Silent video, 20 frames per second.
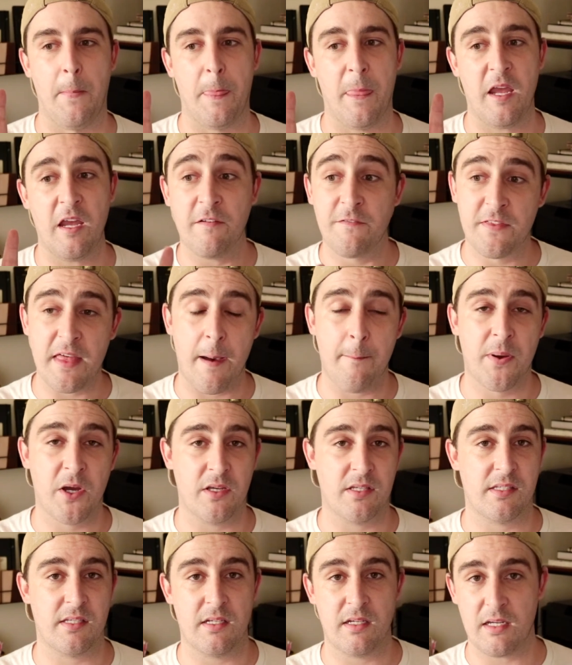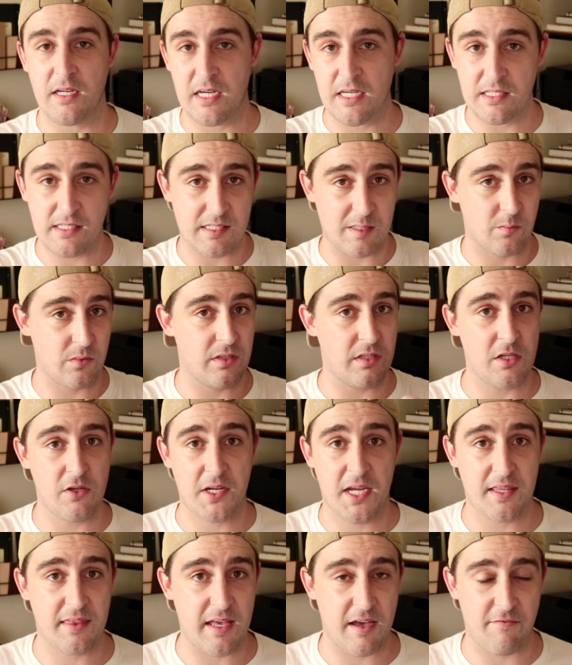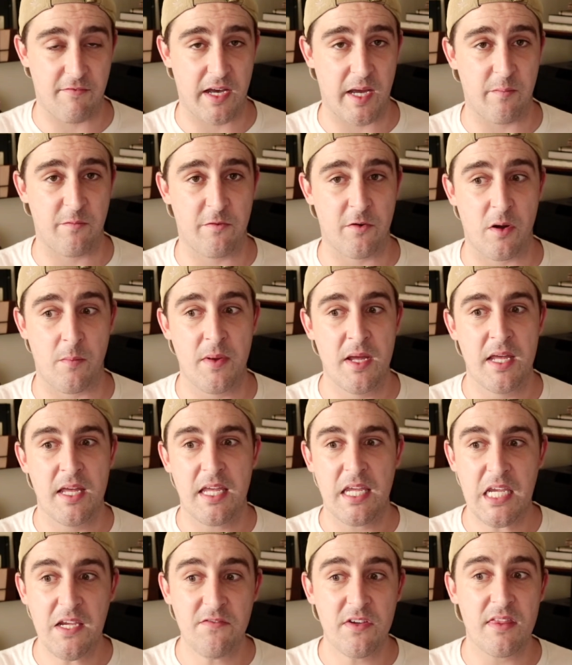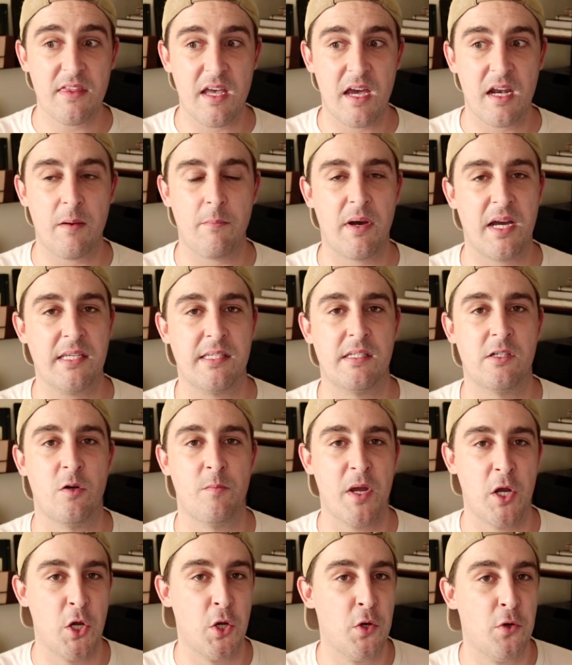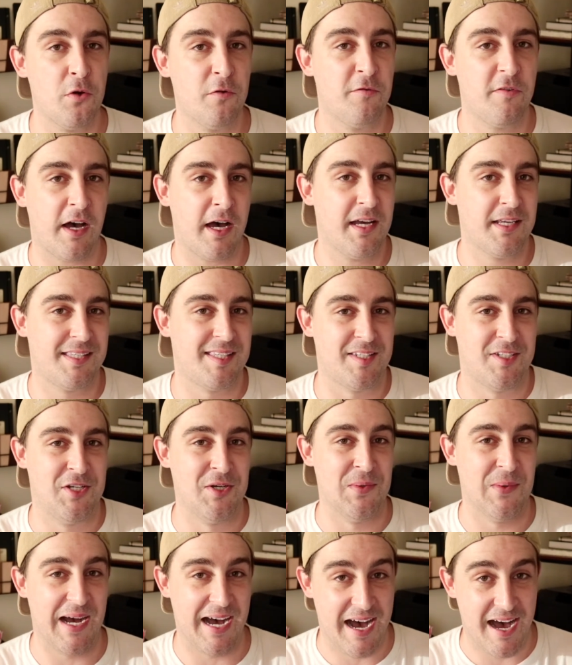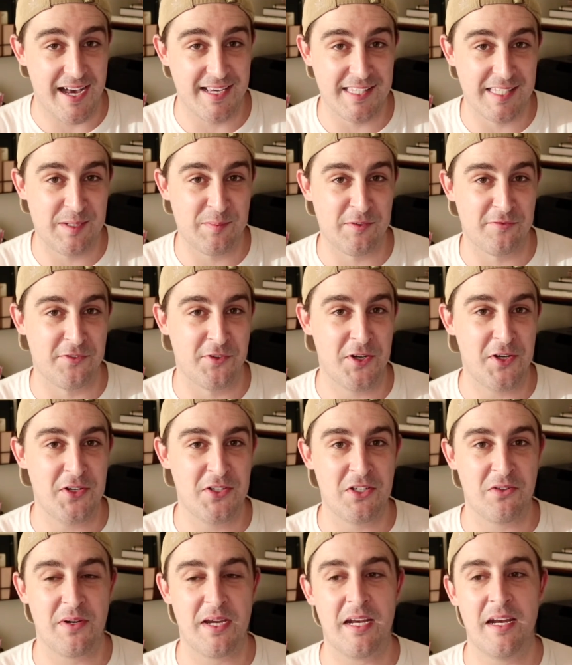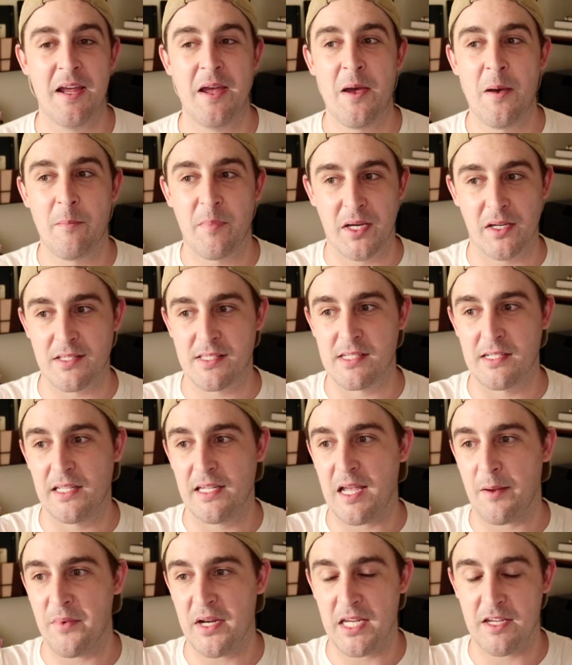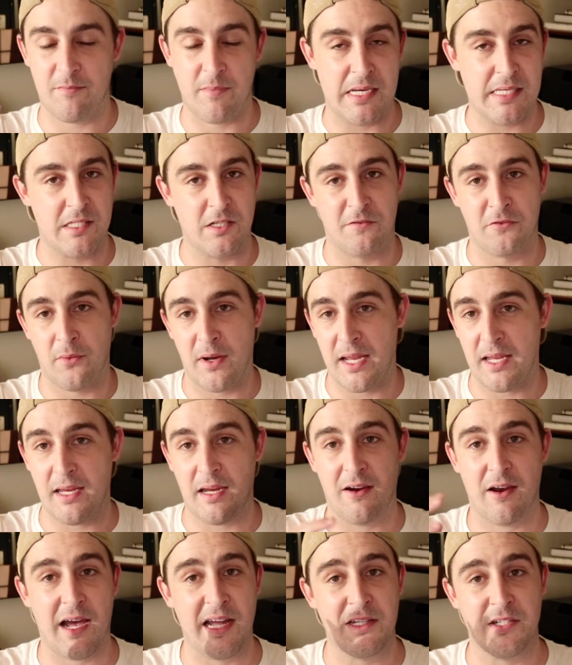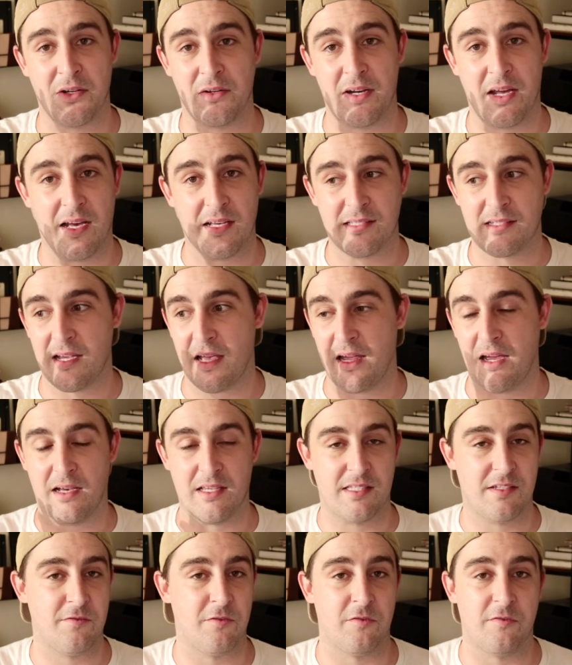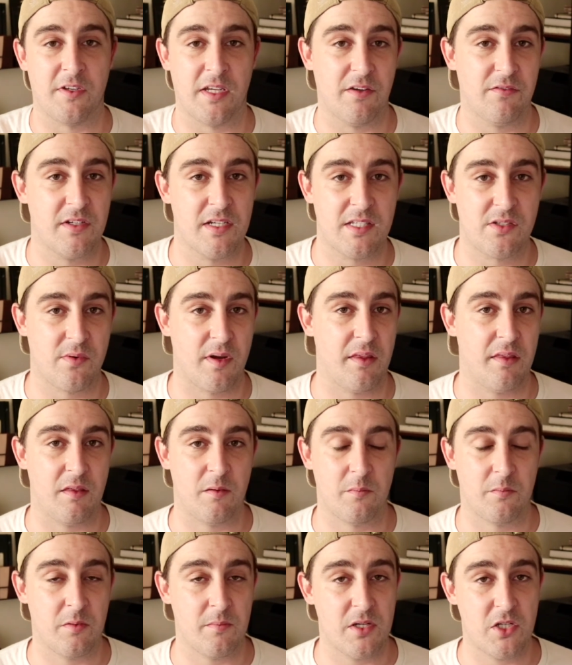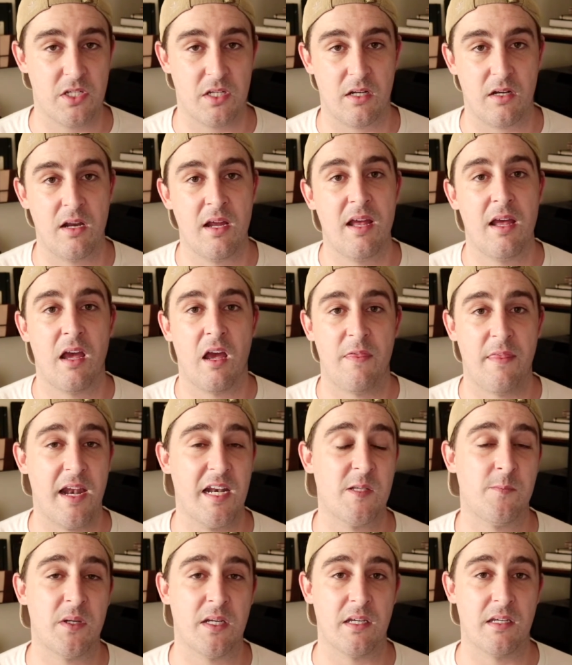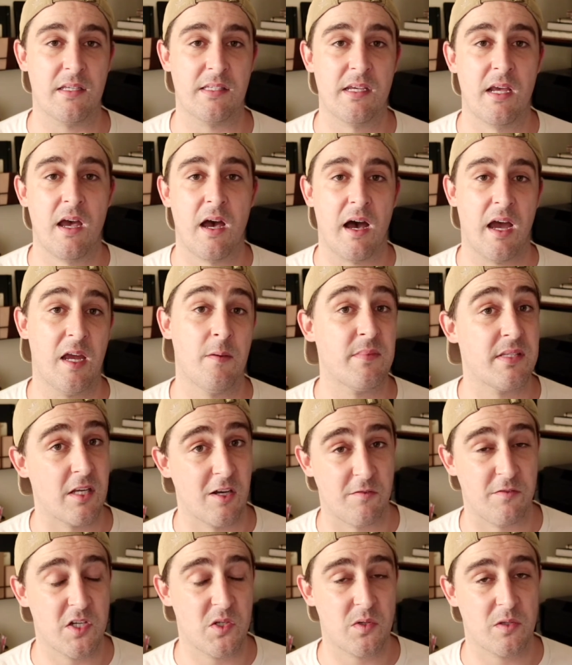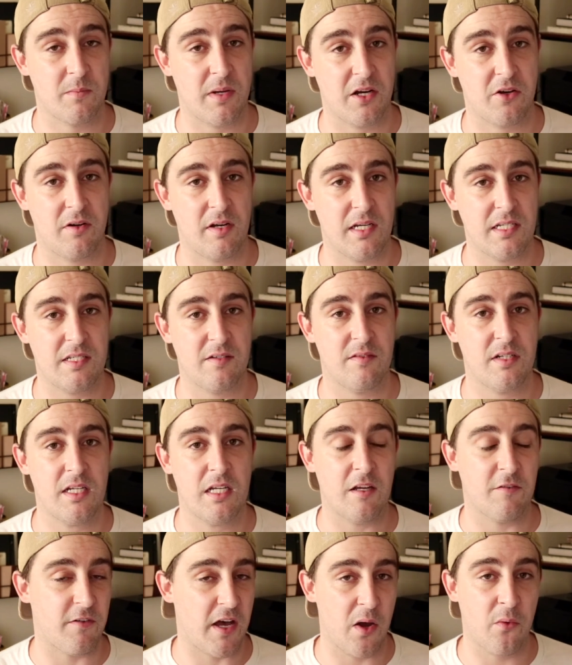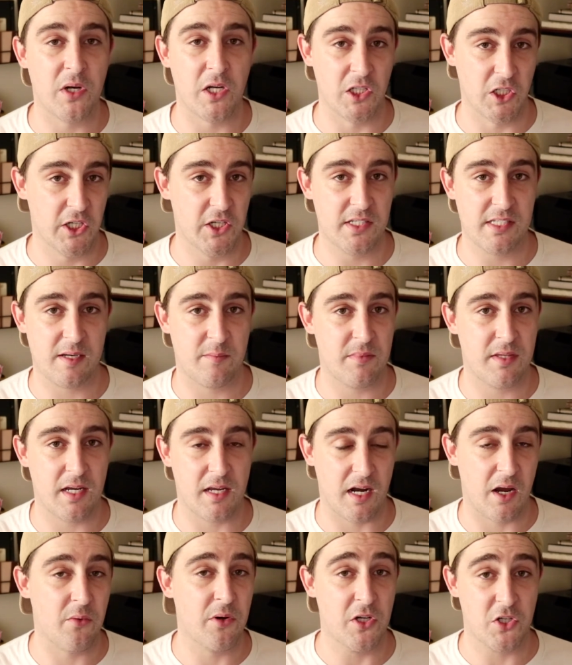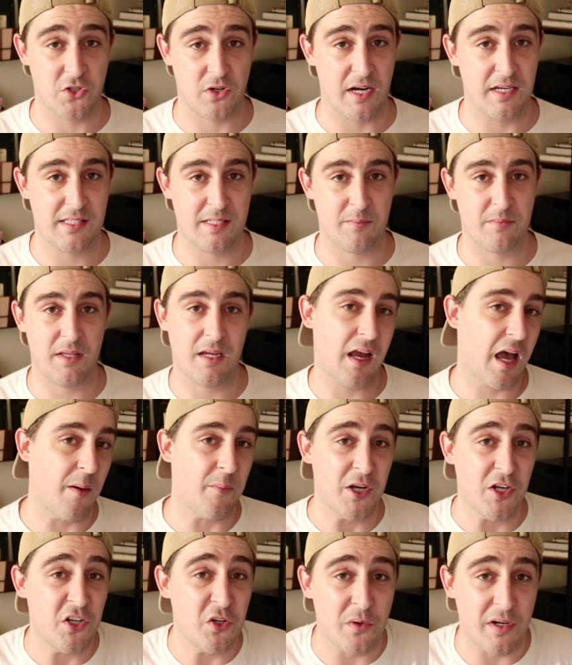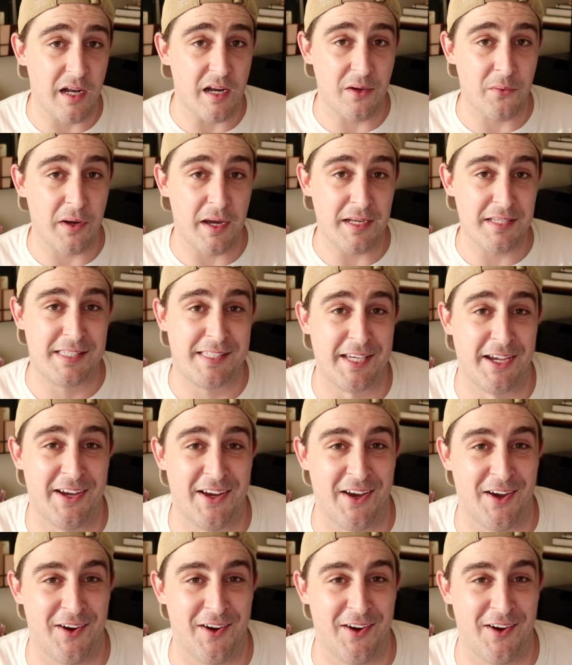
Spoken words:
If that person is someone that you get that vibe from, even then it might still behoove us to ask before you do it. Personally, I'm going to give myself away here. I don't ask. I ask for forgiveness rather than permission, and that is because I am selfish with my creativity. If I want to learn something and I want to try something, I'm going to do it anyway. So